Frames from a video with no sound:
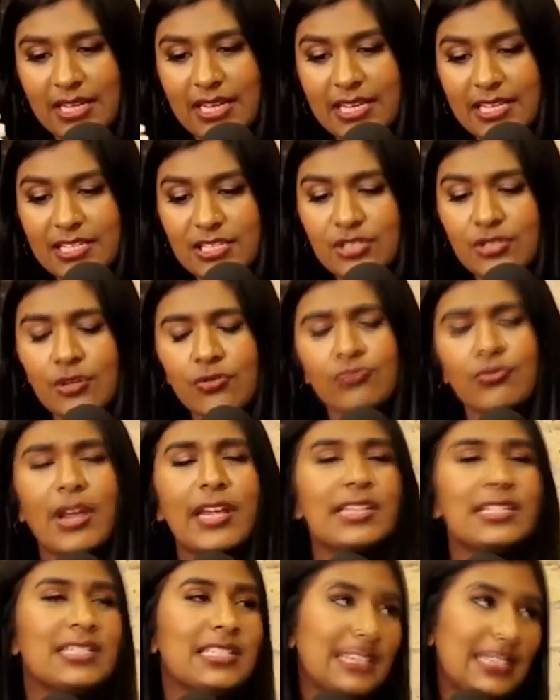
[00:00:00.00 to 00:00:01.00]
It is not
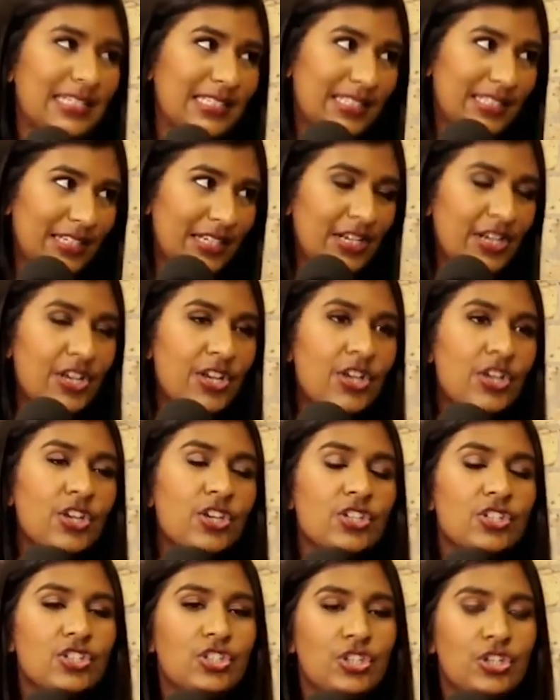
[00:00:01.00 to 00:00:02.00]
racist
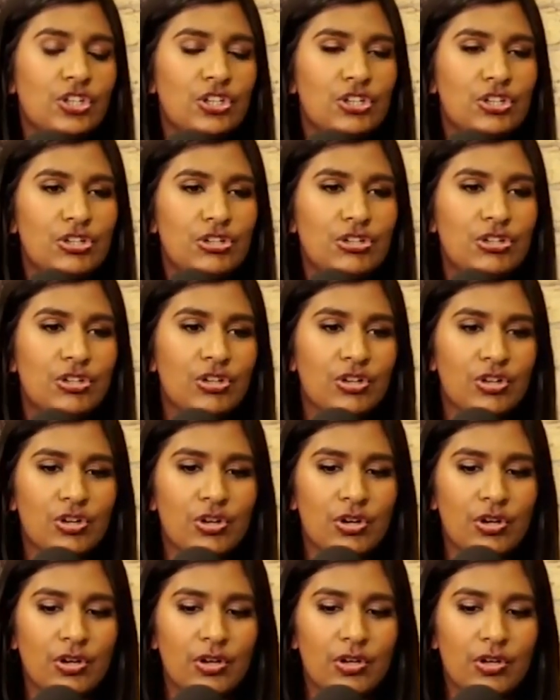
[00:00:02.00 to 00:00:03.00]
to
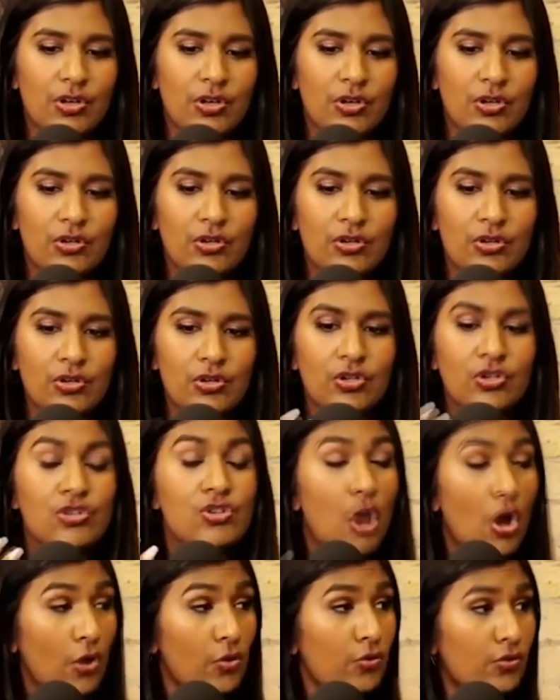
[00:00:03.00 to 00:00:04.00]

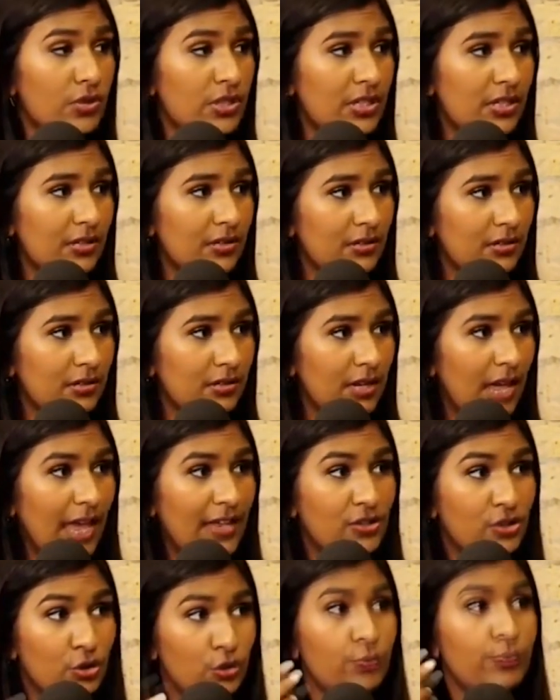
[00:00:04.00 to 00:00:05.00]
note
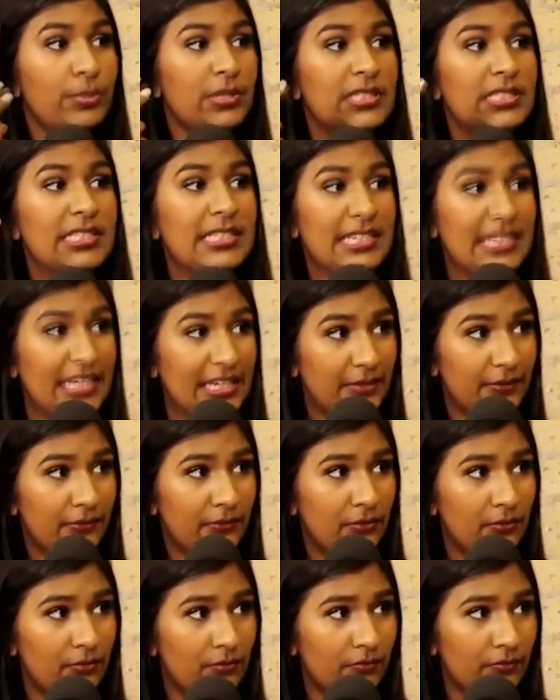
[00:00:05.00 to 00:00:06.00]
and to
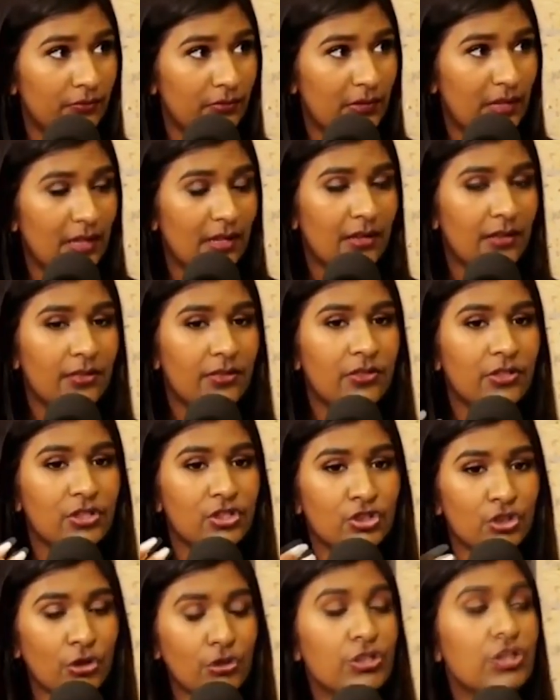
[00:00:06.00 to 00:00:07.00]
perceive the
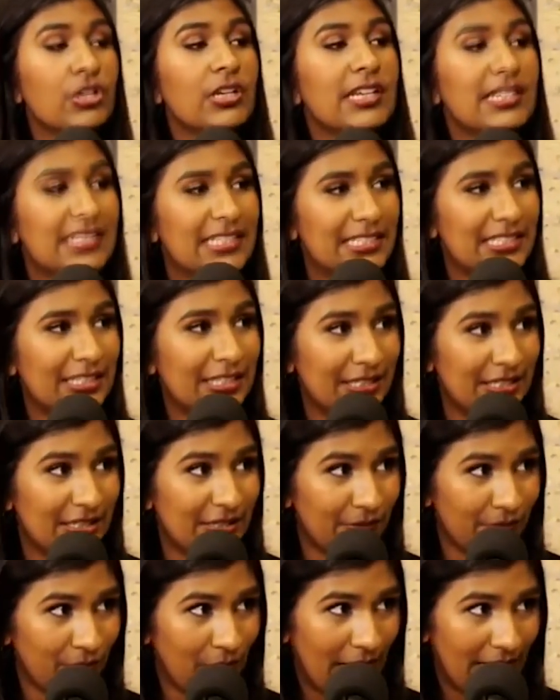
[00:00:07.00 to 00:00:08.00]
social existence
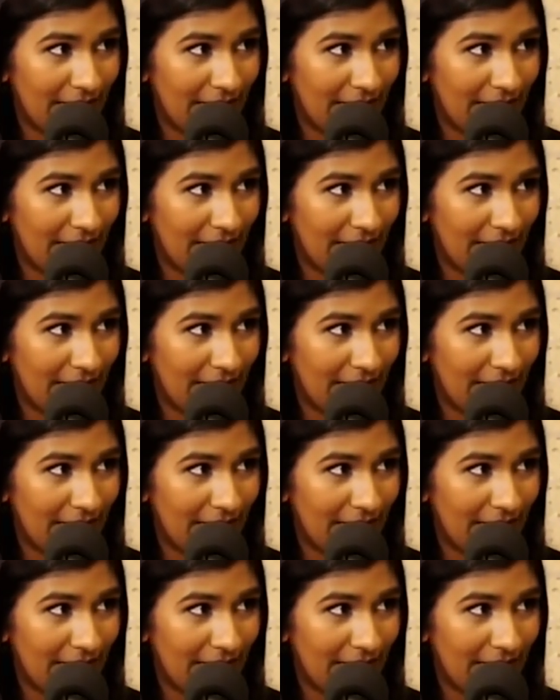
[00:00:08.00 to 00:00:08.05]
of